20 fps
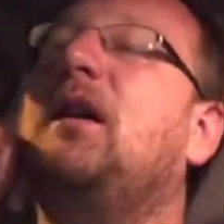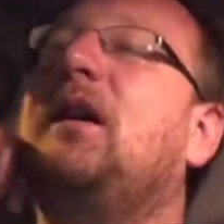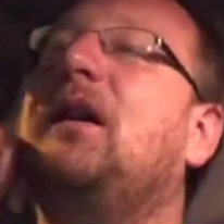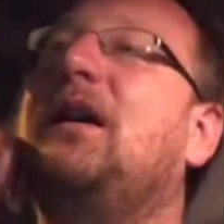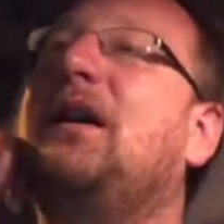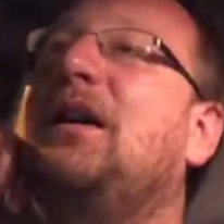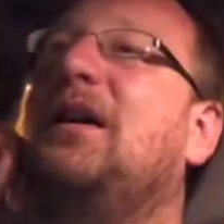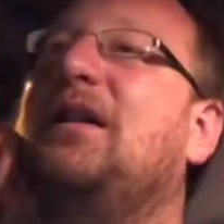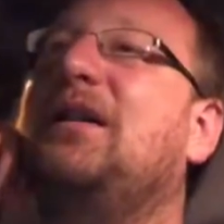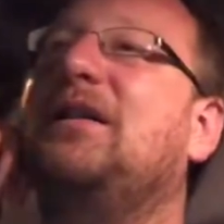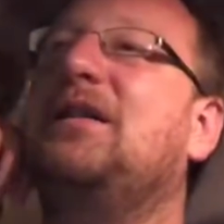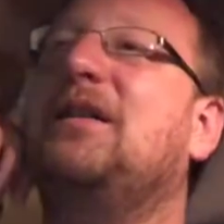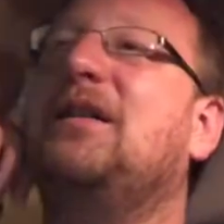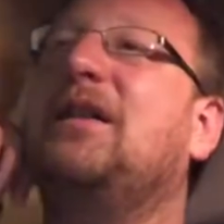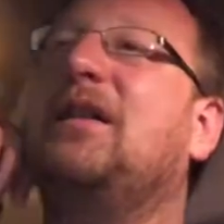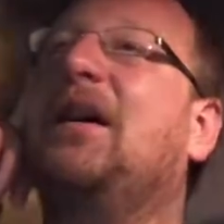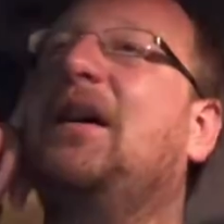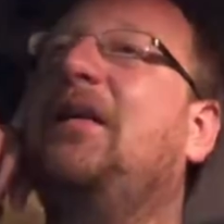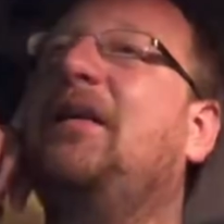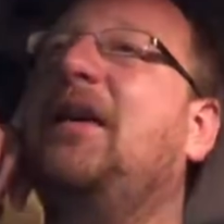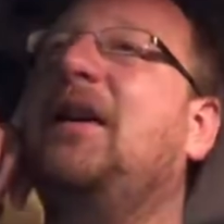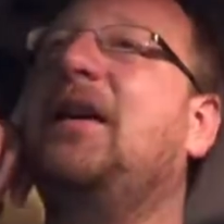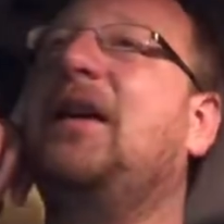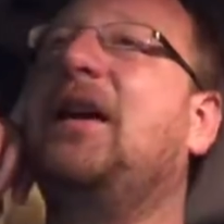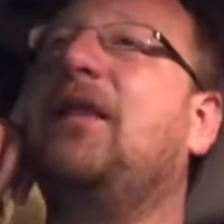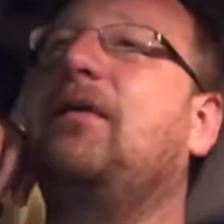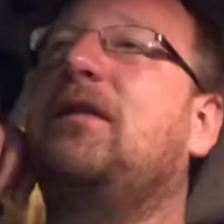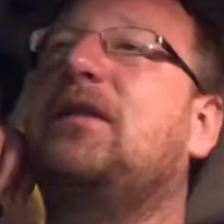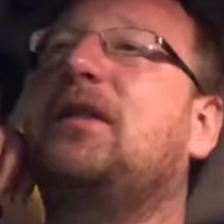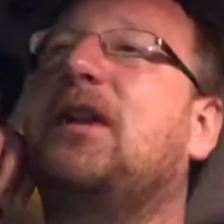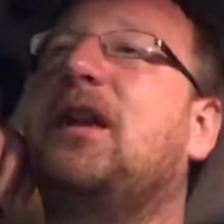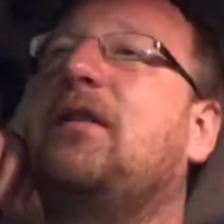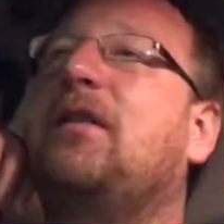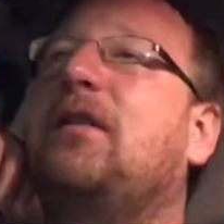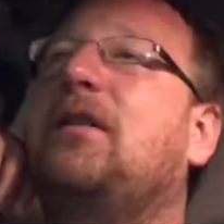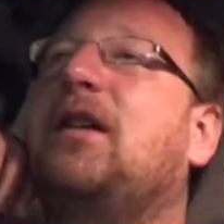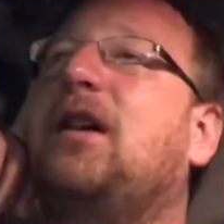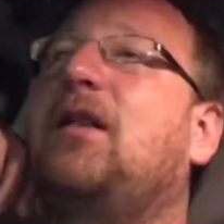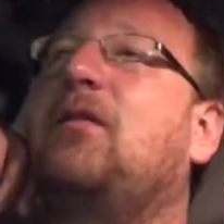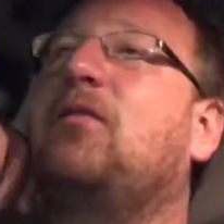And they gave us kind
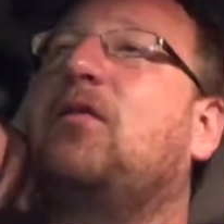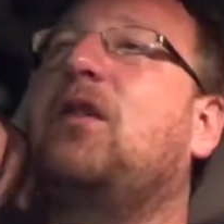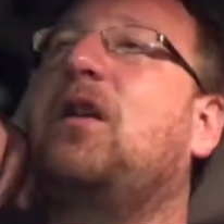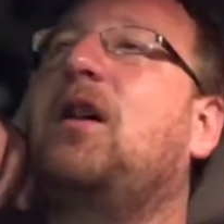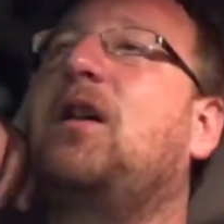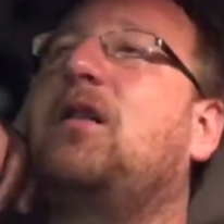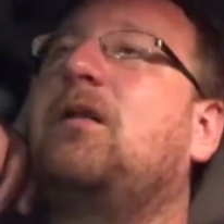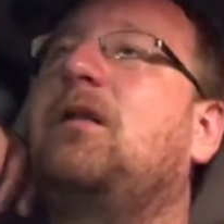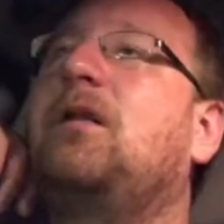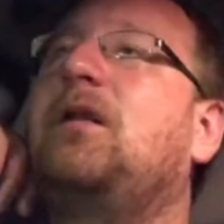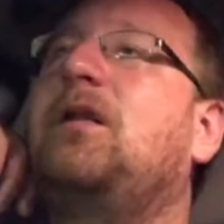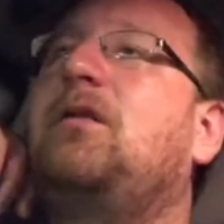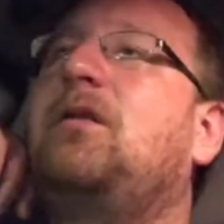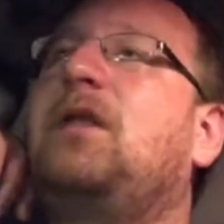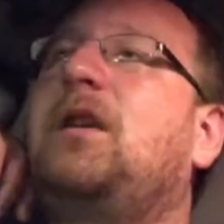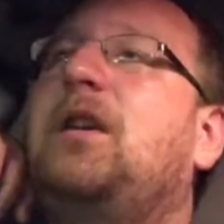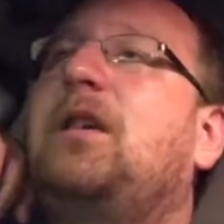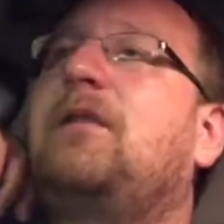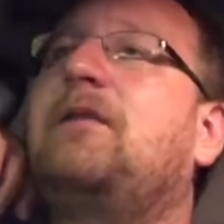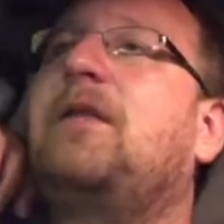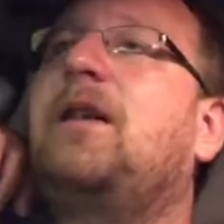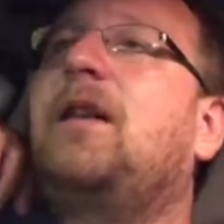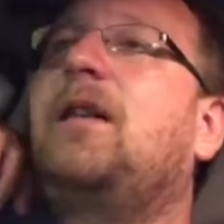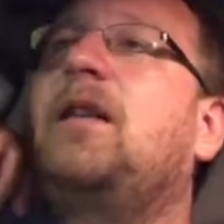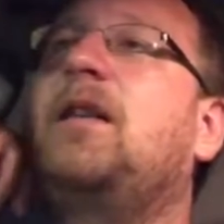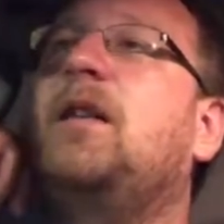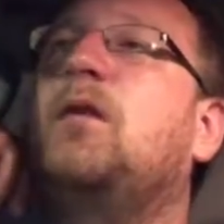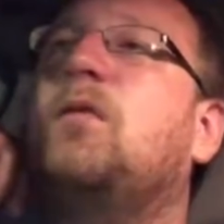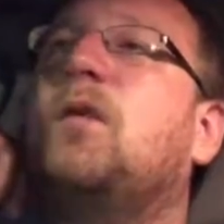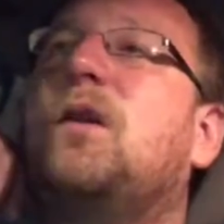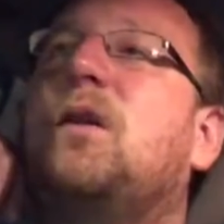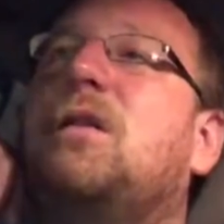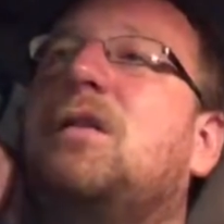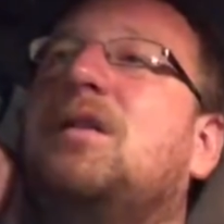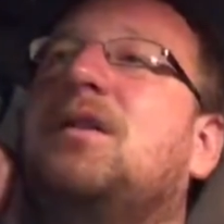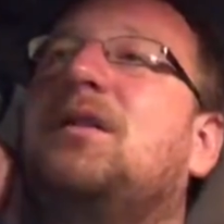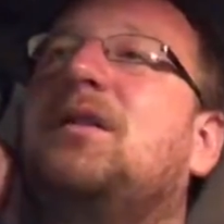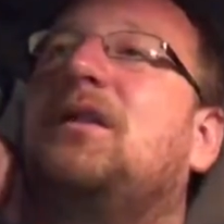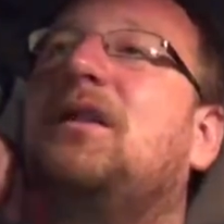of a camaraderie you can't find anywhere else.